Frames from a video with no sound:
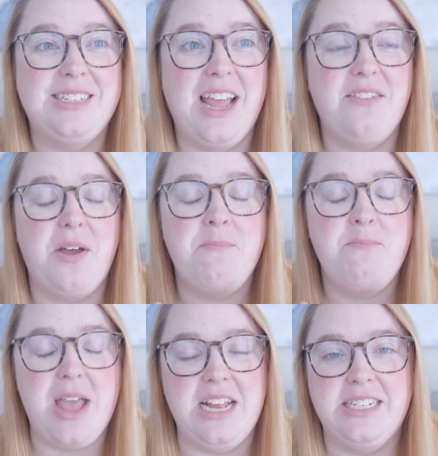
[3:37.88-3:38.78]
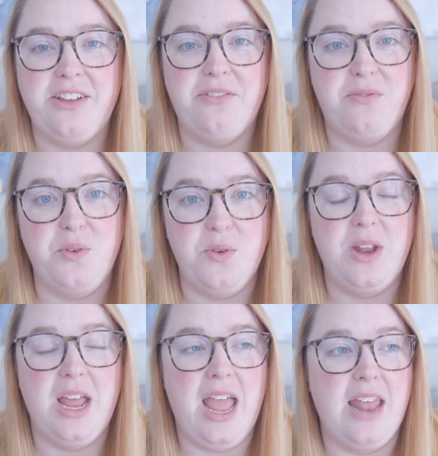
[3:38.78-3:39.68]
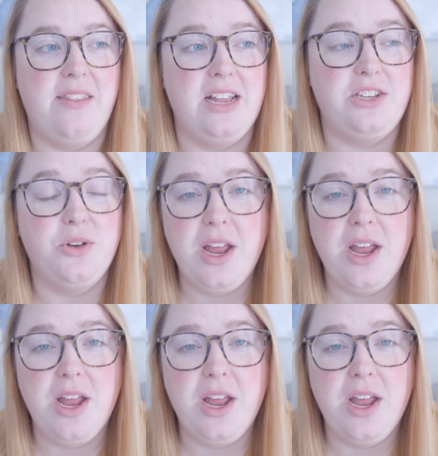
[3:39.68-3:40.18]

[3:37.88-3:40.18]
they have amazing food, and they don't